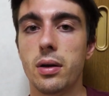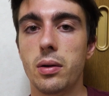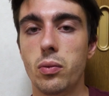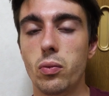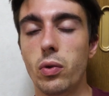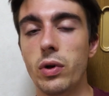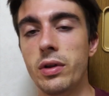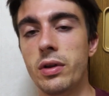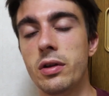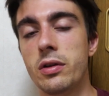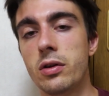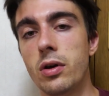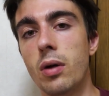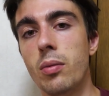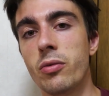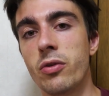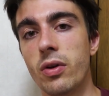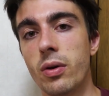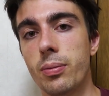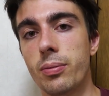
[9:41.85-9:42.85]
When it
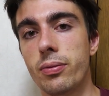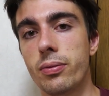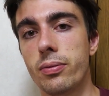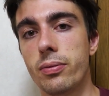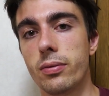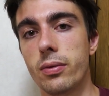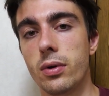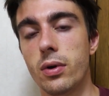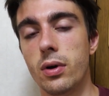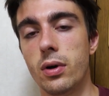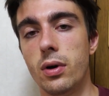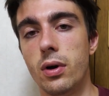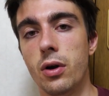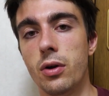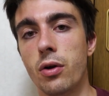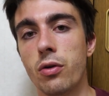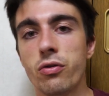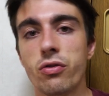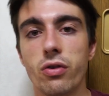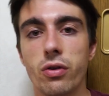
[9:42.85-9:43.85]
comes up
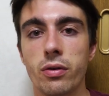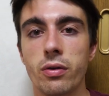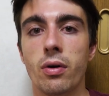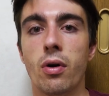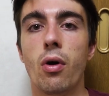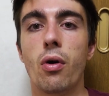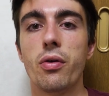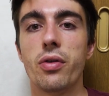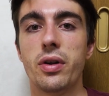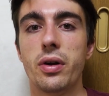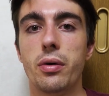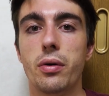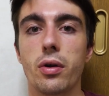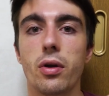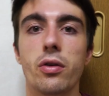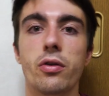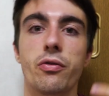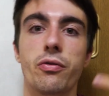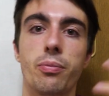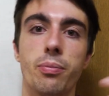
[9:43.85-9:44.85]
on auction, are there a
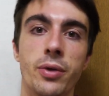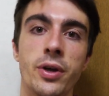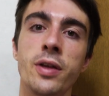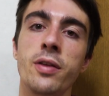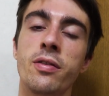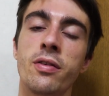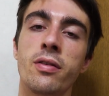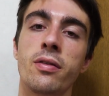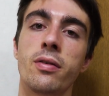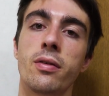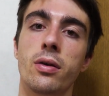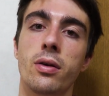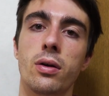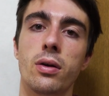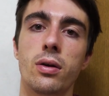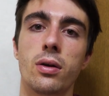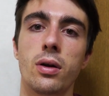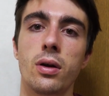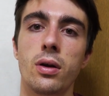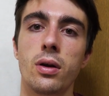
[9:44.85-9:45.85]
lot of bids?
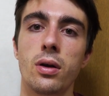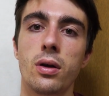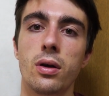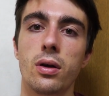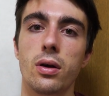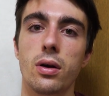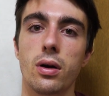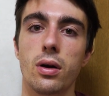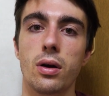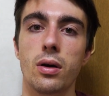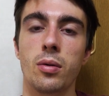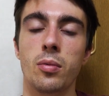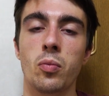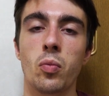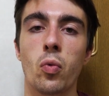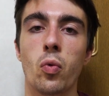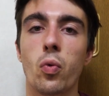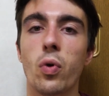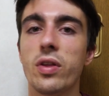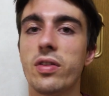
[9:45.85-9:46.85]

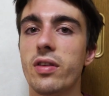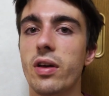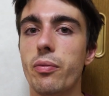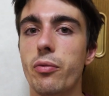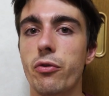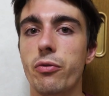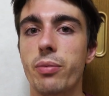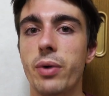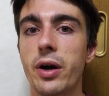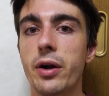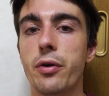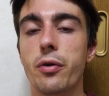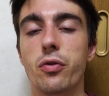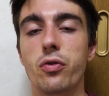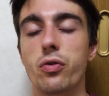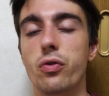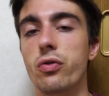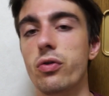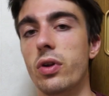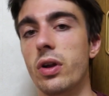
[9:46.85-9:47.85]
What type of
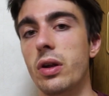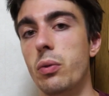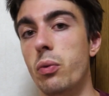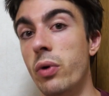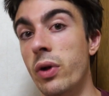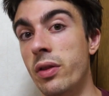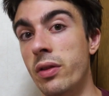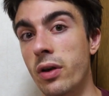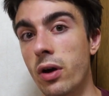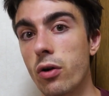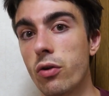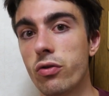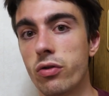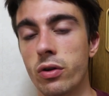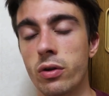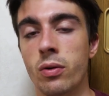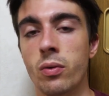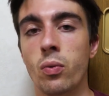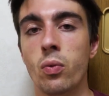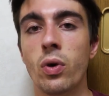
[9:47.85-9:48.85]
buyers usually win the
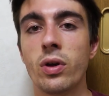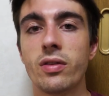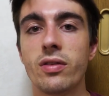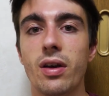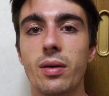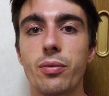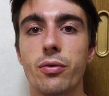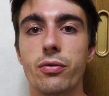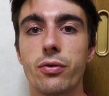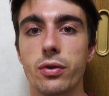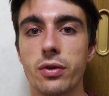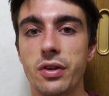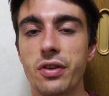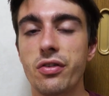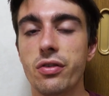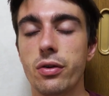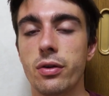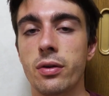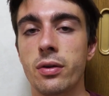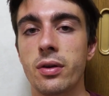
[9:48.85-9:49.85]
auction? What type of
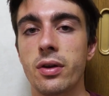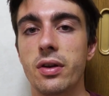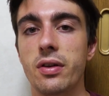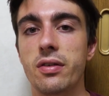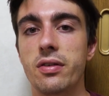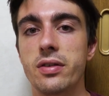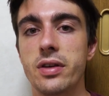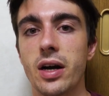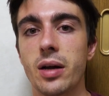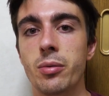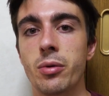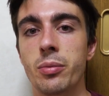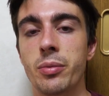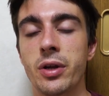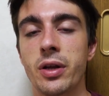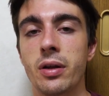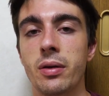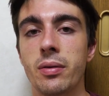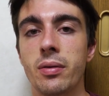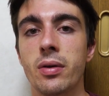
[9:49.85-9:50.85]
condition is the album
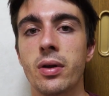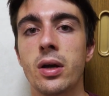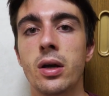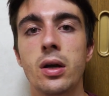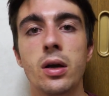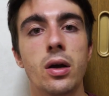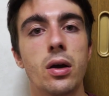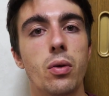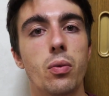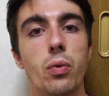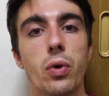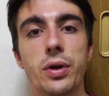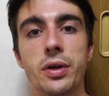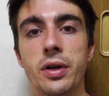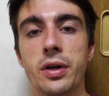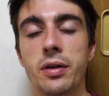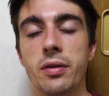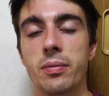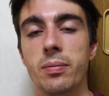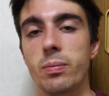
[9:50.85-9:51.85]
in when
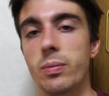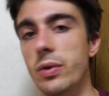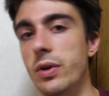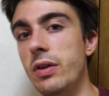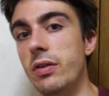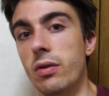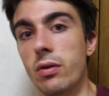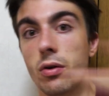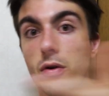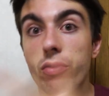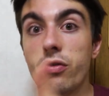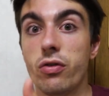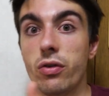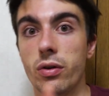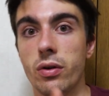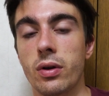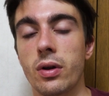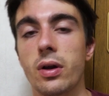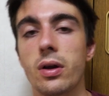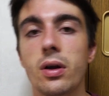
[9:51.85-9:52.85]
it is on
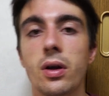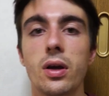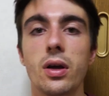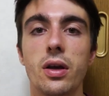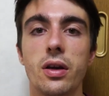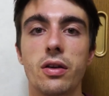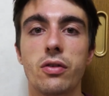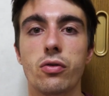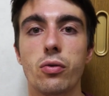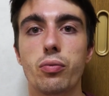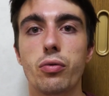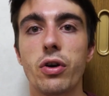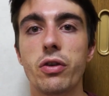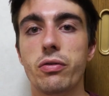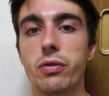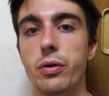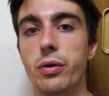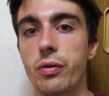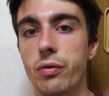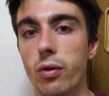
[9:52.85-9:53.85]
auction? Is the price
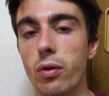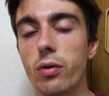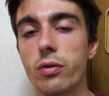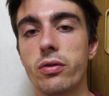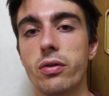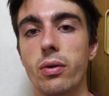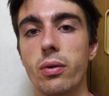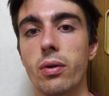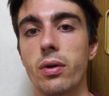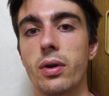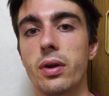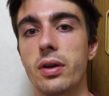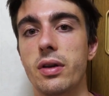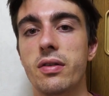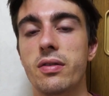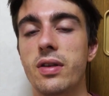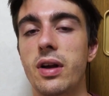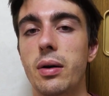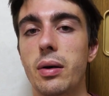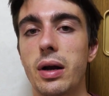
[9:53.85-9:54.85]
very volatile?
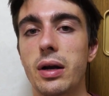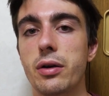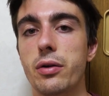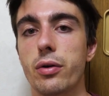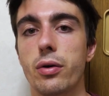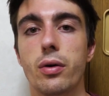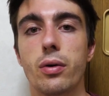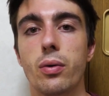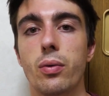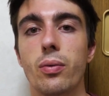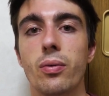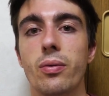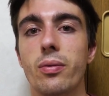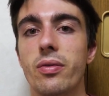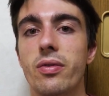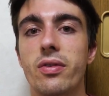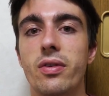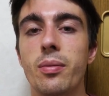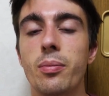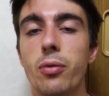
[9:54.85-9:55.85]
Is there like a
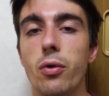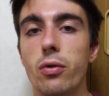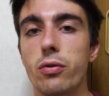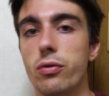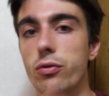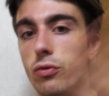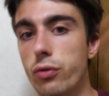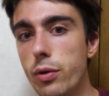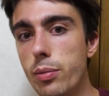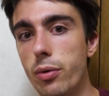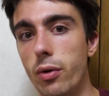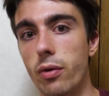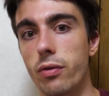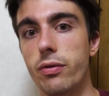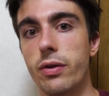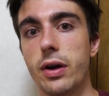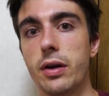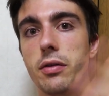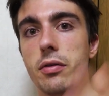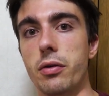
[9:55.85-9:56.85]
simple to triple
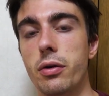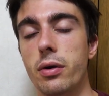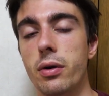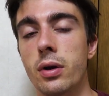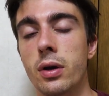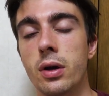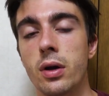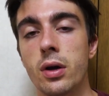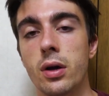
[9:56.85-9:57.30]
factor